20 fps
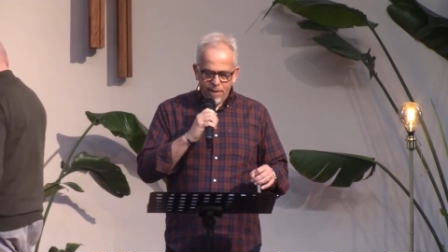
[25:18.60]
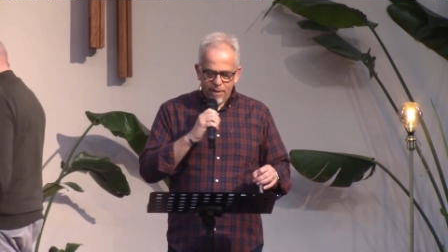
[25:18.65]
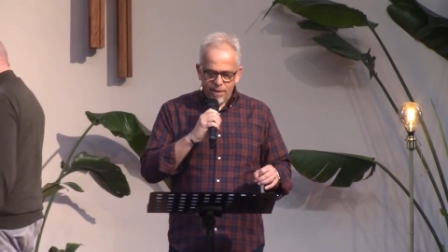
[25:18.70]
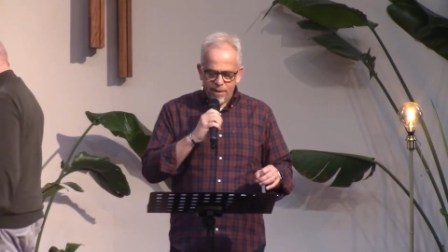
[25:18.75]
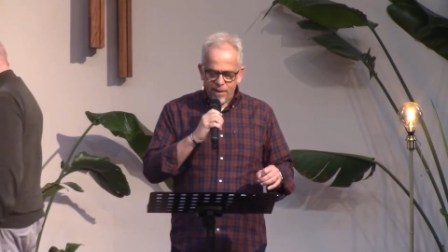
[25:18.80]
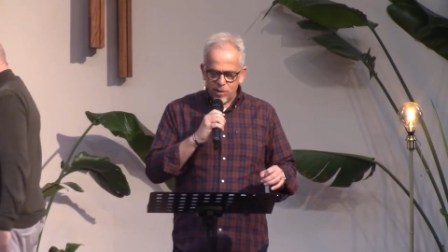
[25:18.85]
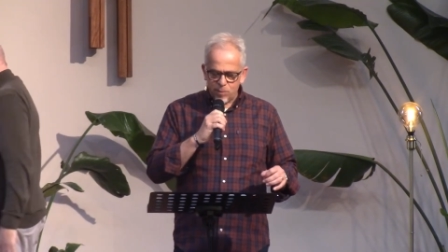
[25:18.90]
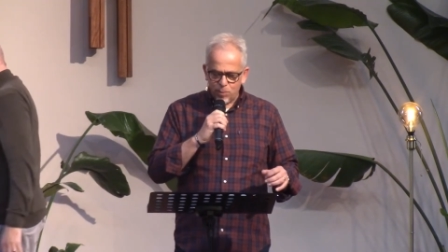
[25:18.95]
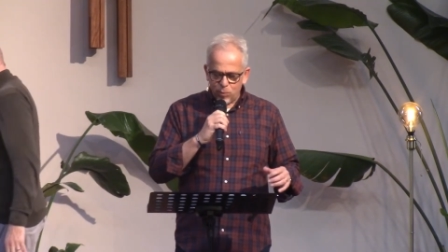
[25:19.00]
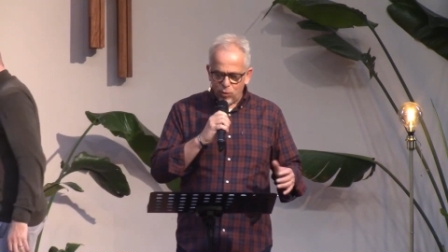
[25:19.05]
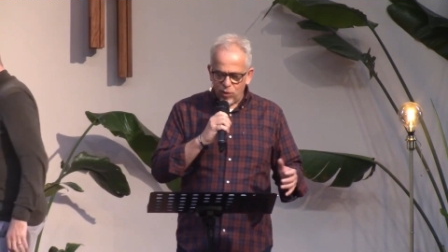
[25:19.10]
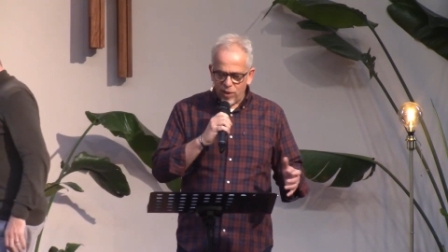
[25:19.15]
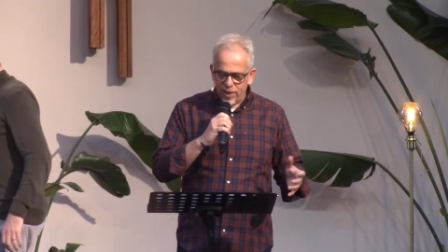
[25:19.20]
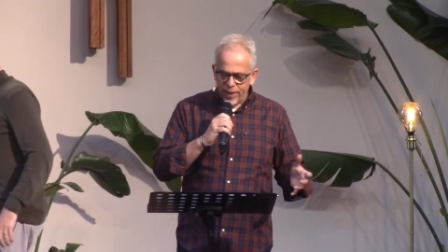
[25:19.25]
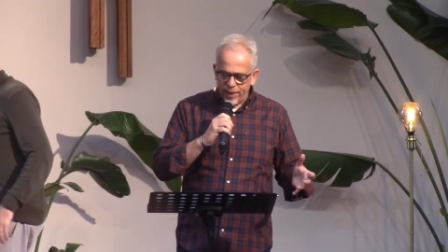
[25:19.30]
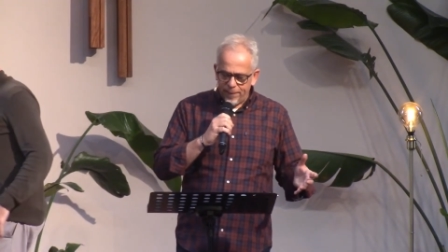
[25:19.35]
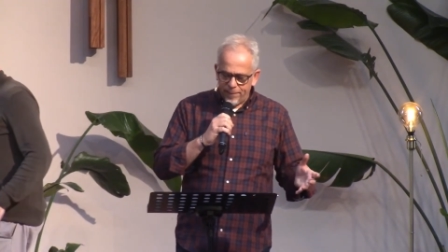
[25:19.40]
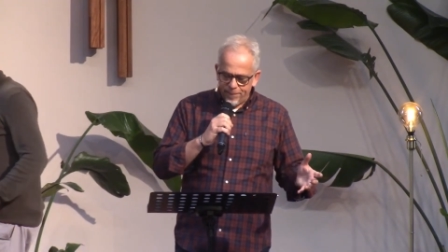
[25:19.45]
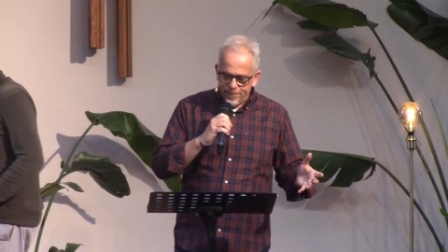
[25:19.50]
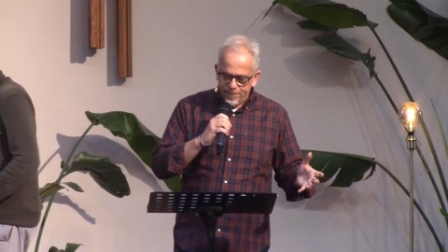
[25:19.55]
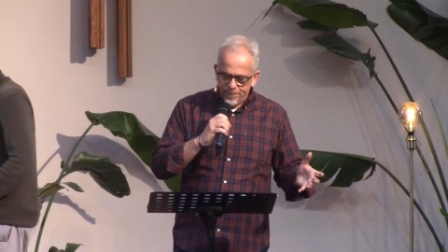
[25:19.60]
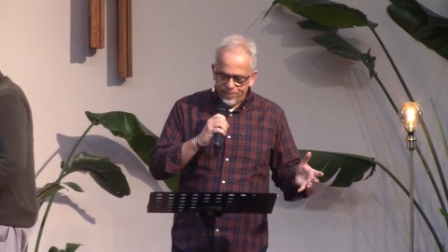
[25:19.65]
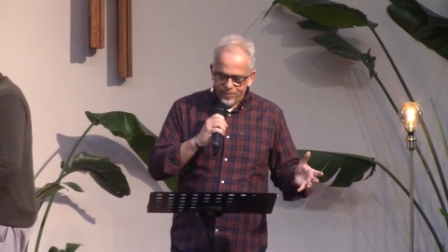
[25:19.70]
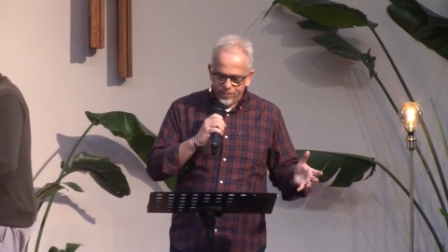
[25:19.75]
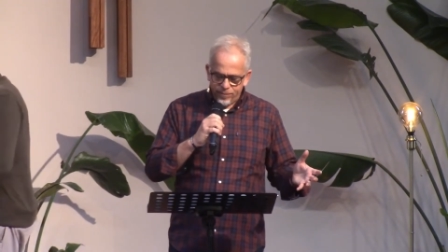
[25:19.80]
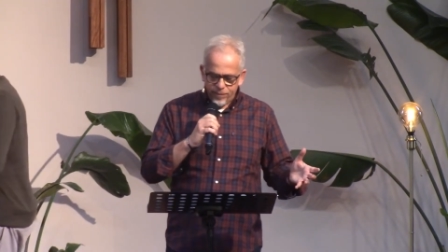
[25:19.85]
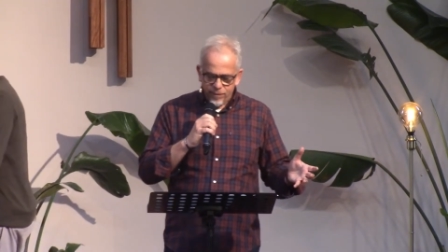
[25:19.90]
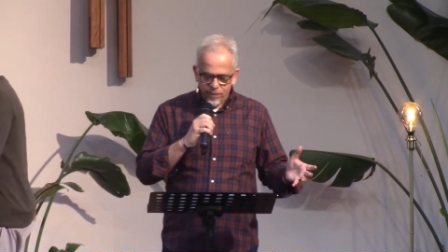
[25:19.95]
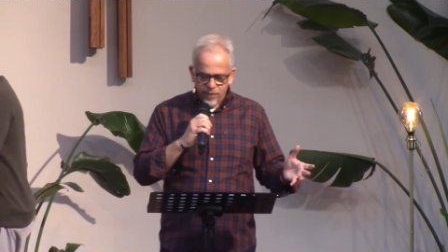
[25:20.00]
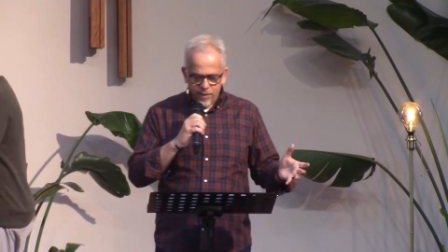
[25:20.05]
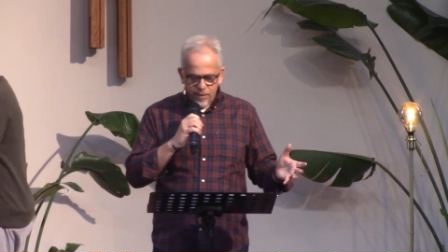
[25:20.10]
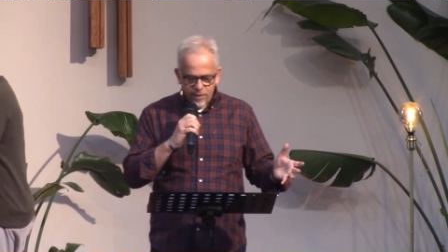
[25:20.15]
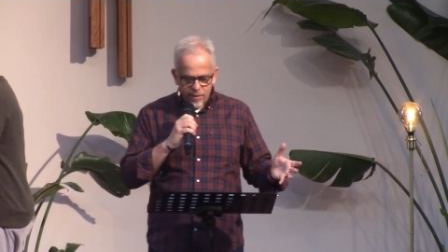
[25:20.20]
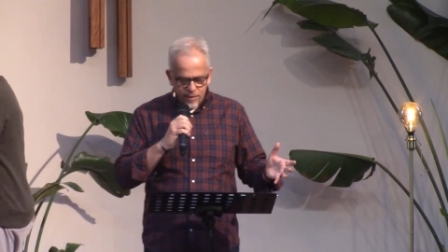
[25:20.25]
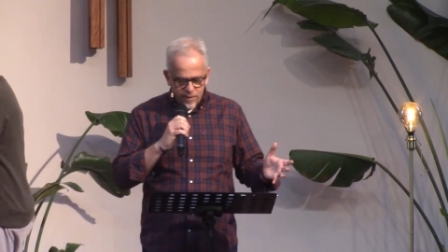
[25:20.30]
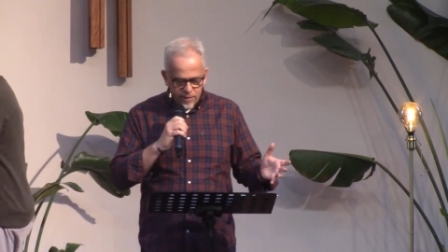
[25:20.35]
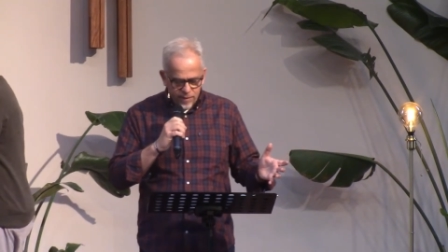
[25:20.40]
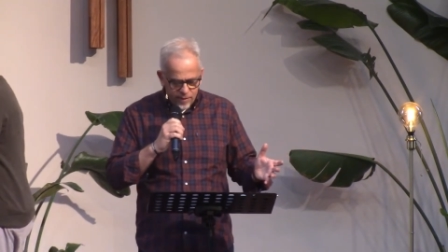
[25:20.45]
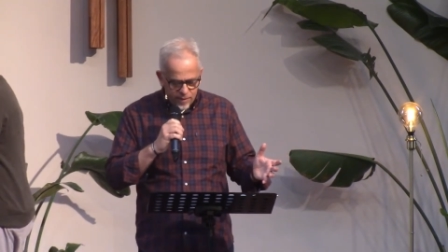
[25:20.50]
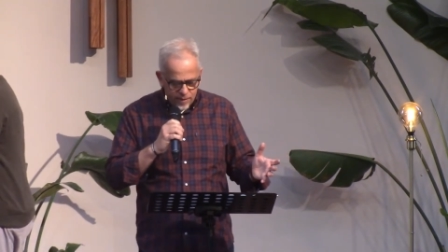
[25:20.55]
Let's pray.
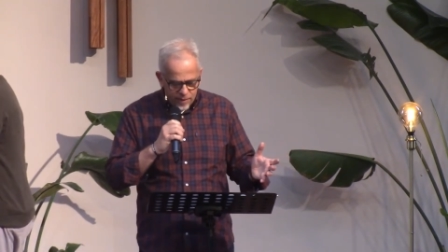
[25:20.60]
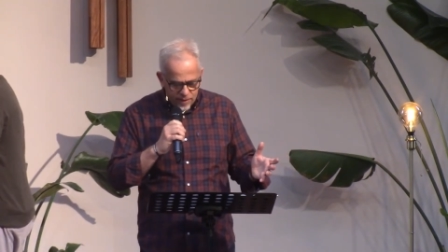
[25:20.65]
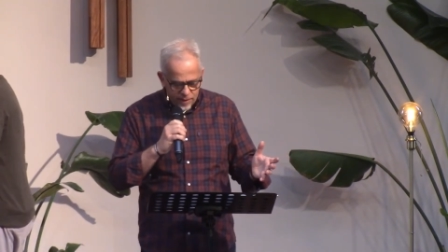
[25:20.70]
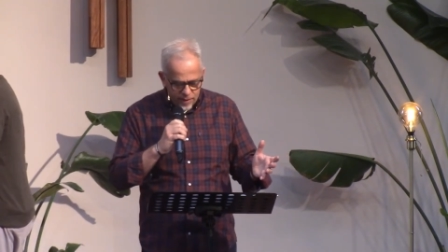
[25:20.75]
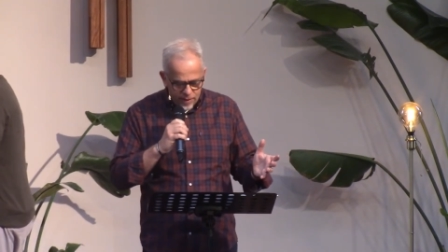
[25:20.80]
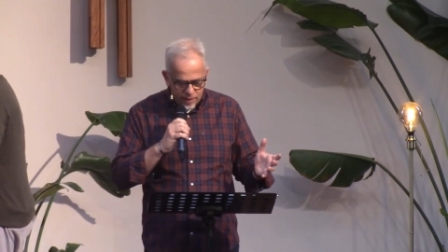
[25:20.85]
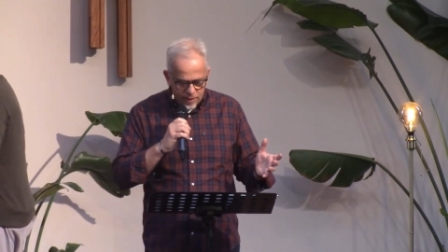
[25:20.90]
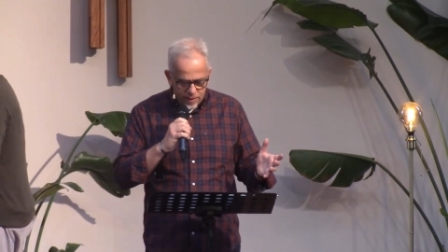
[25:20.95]
Yeah.